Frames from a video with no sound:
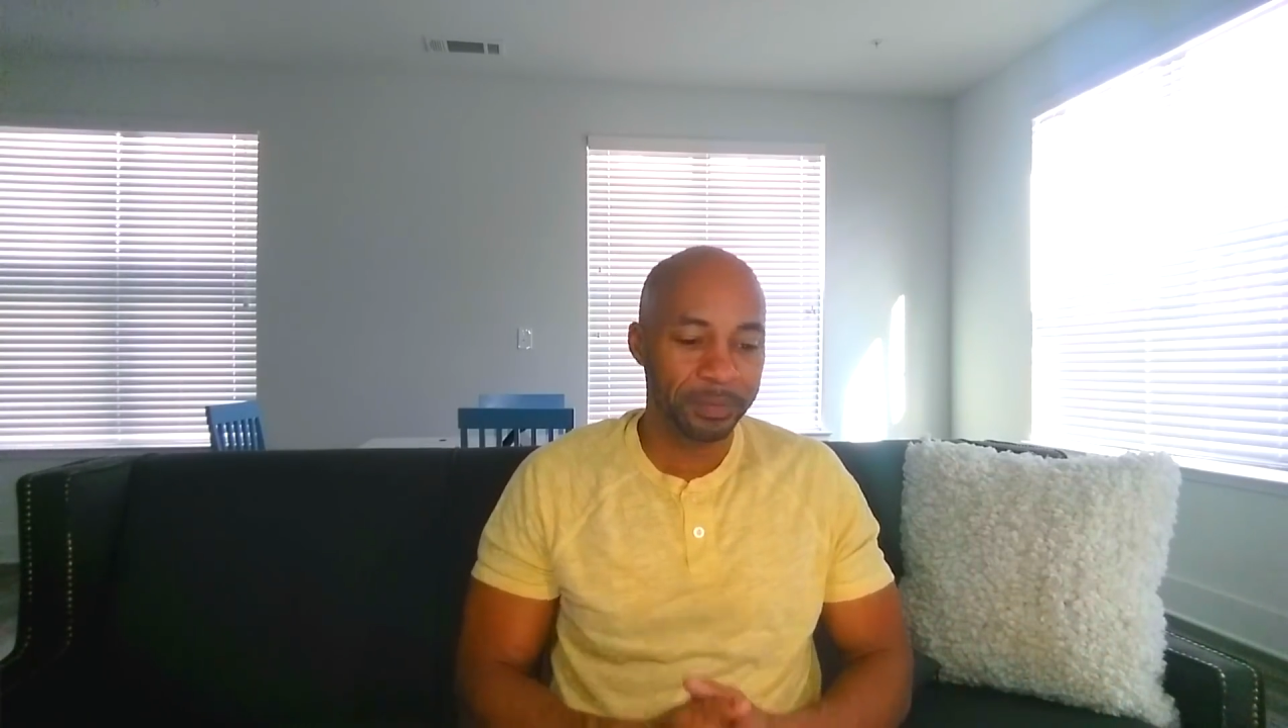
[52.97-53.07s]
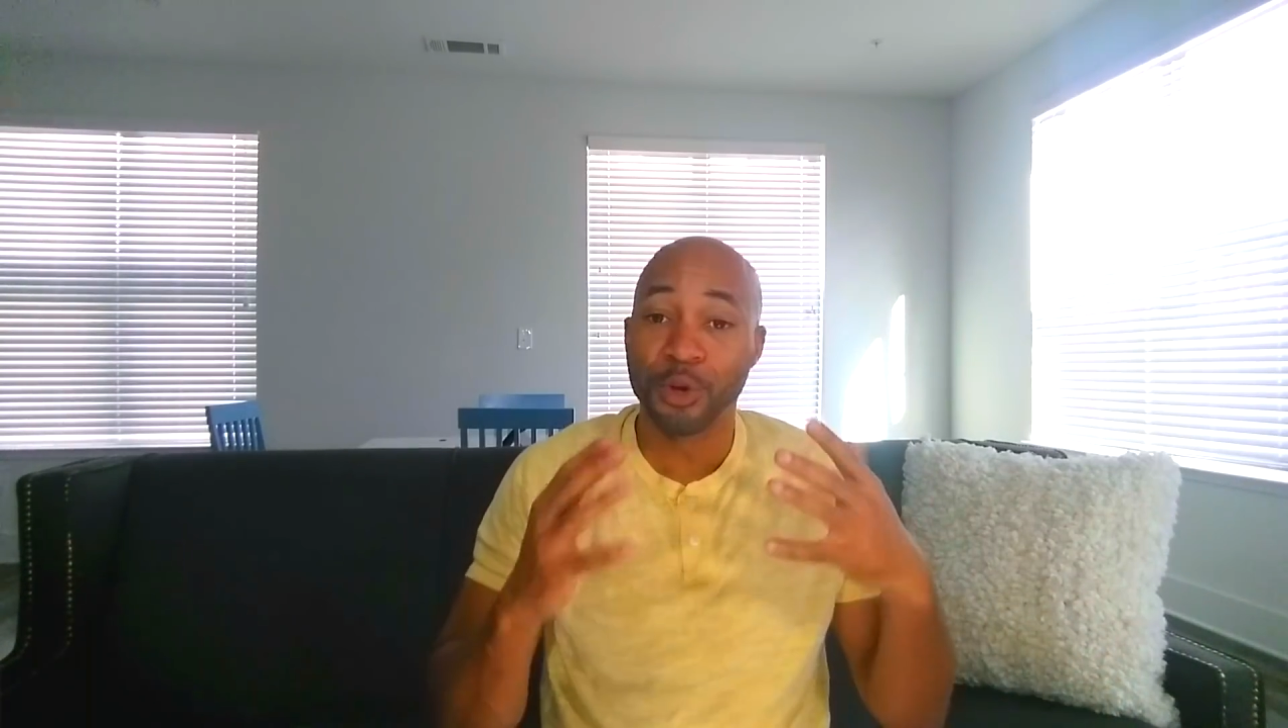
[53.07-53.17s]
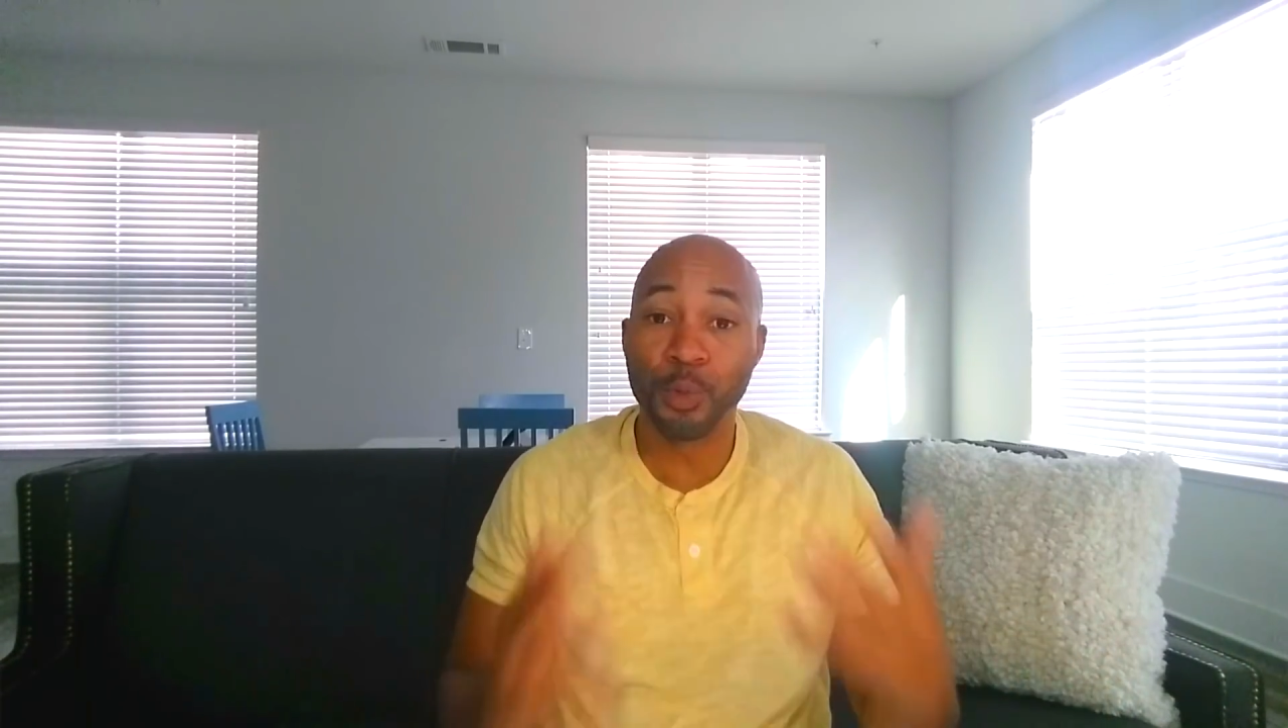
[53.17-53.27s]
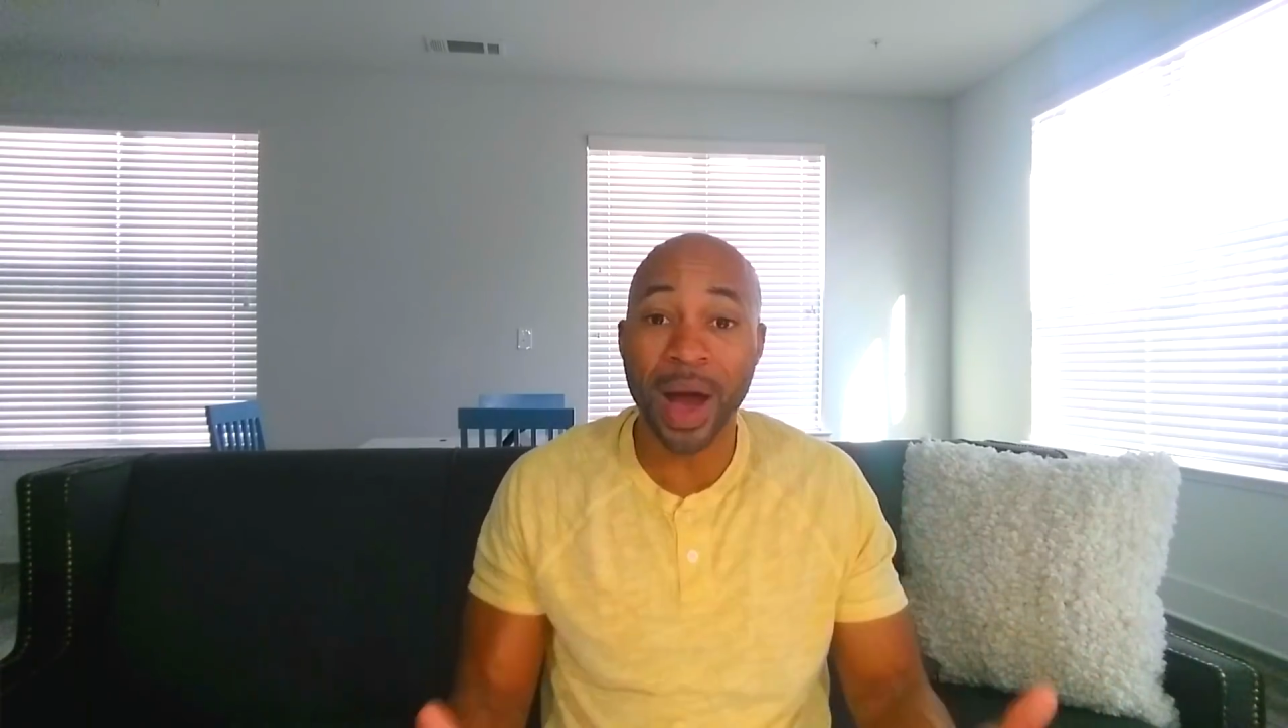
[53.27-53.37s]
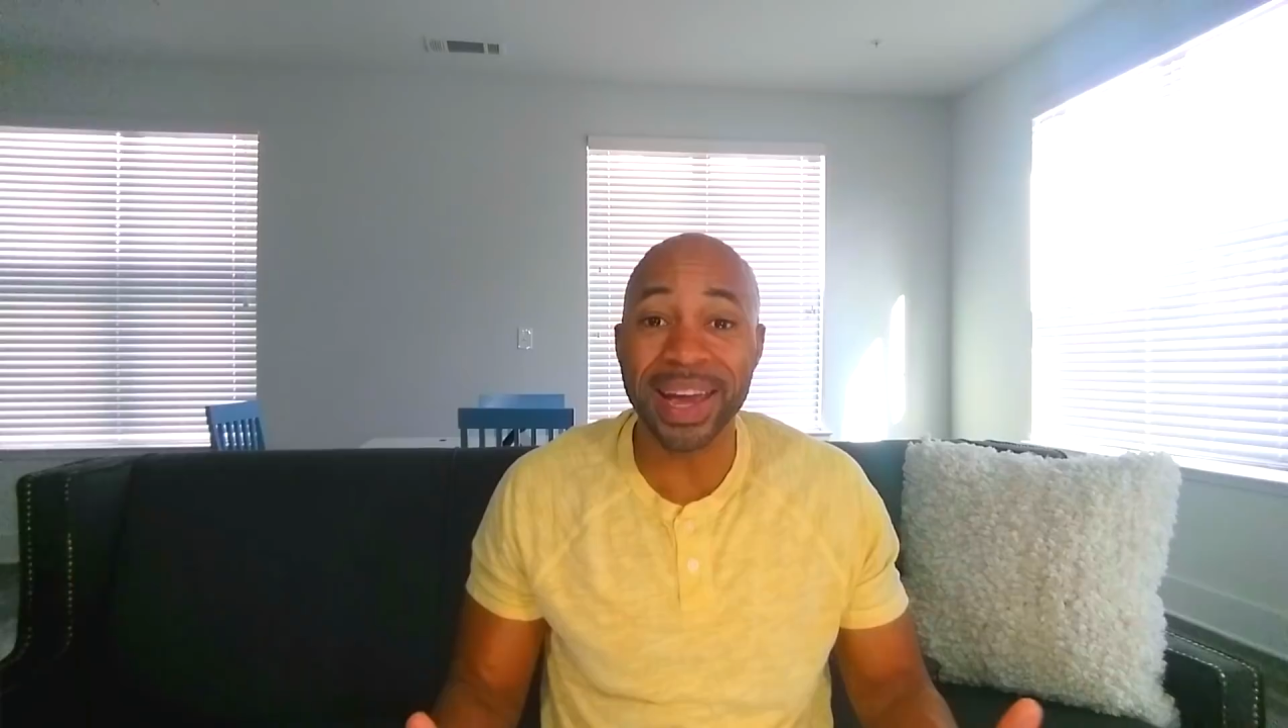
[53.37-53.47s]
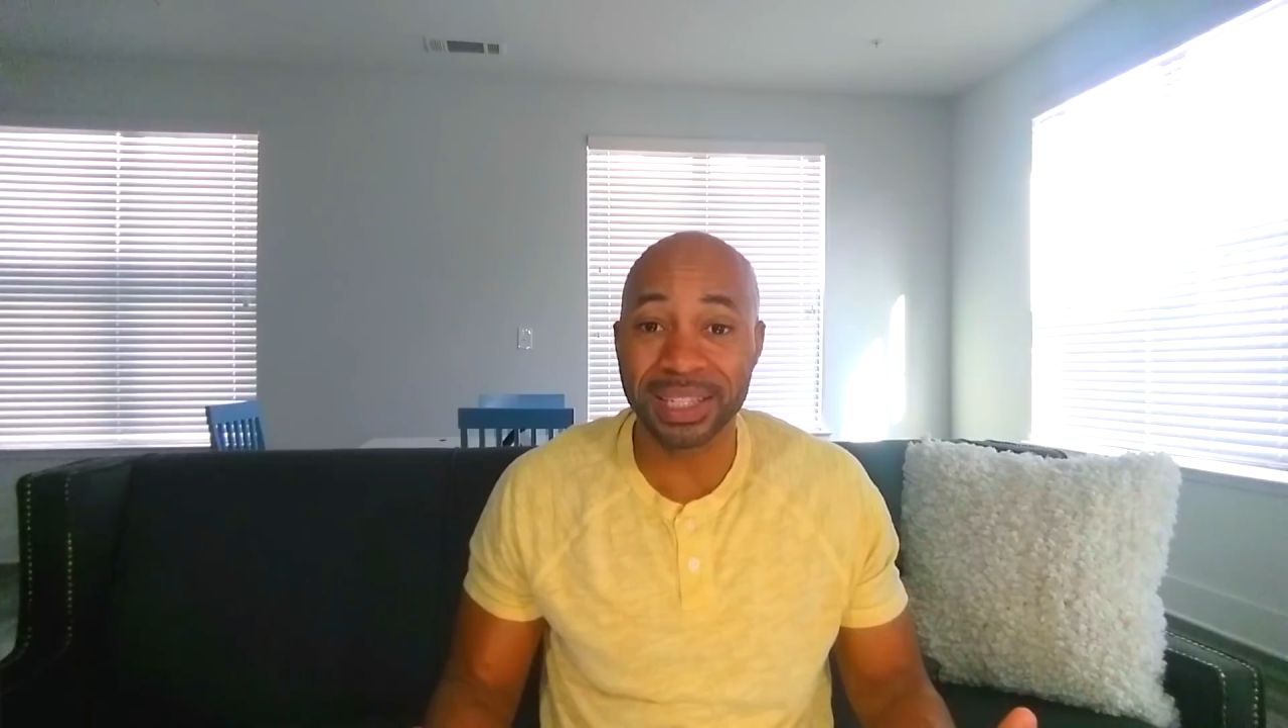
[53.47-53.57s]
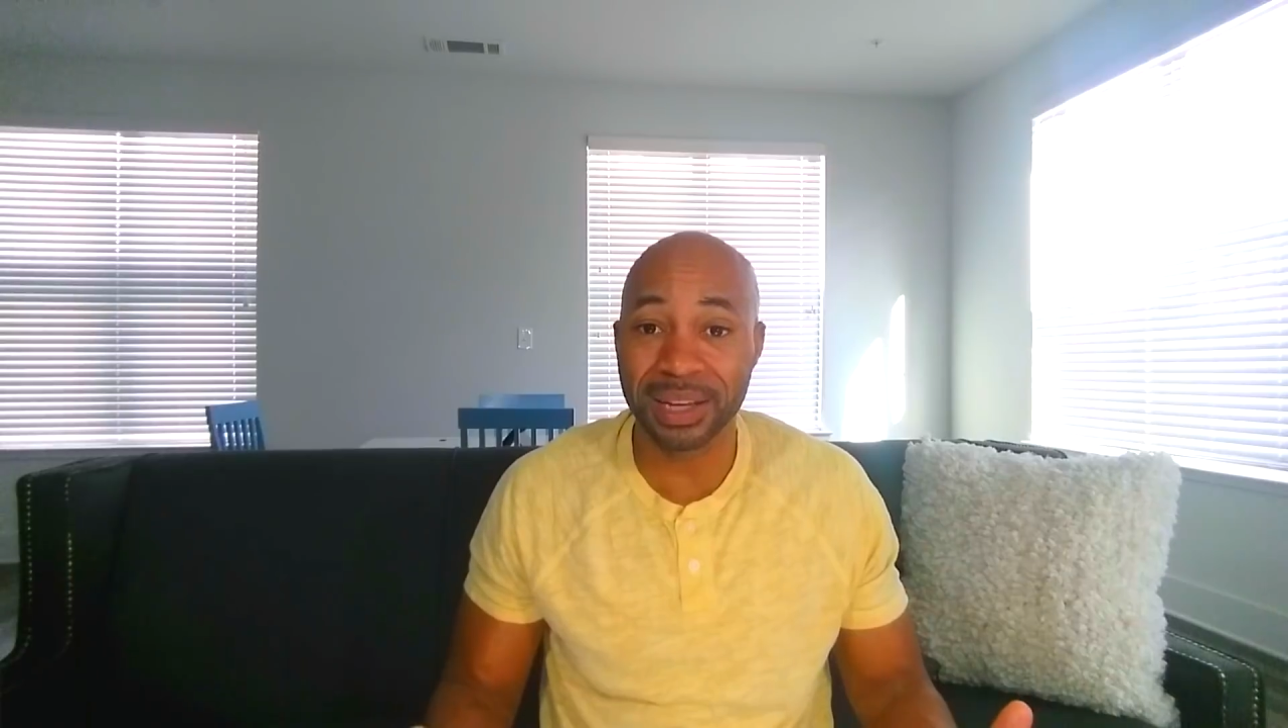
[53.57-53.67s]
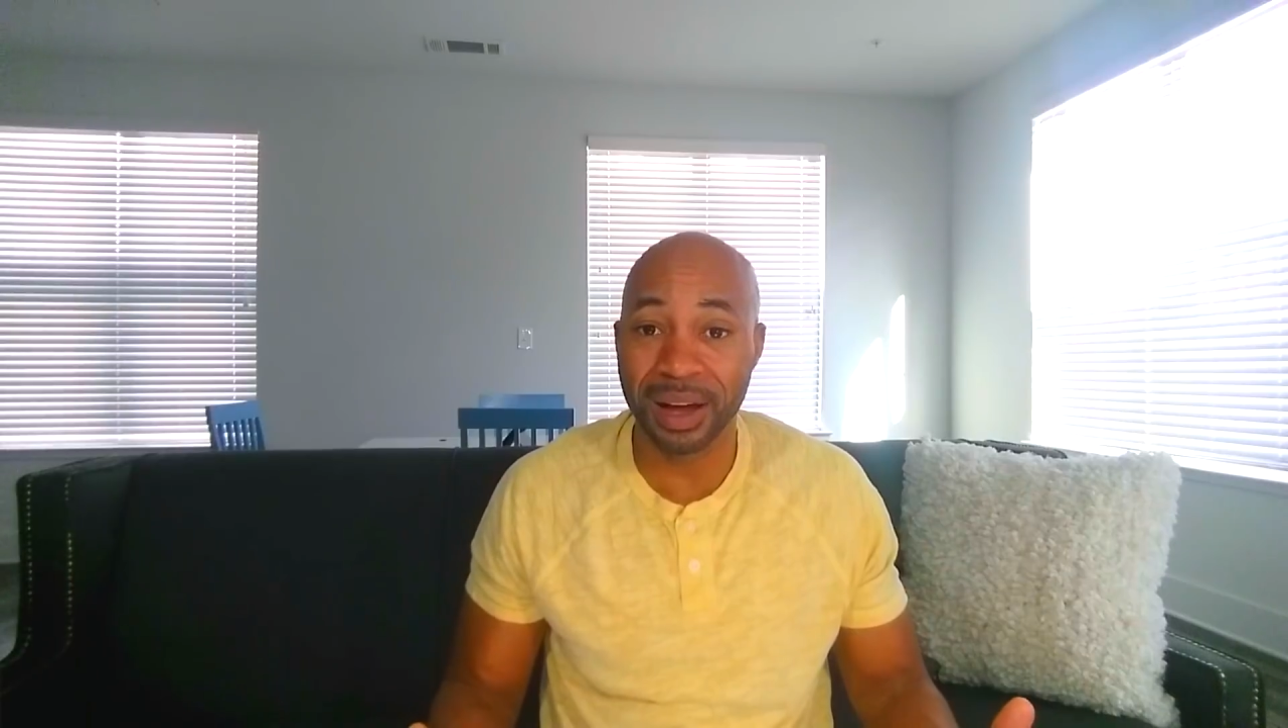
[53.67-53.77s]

The wait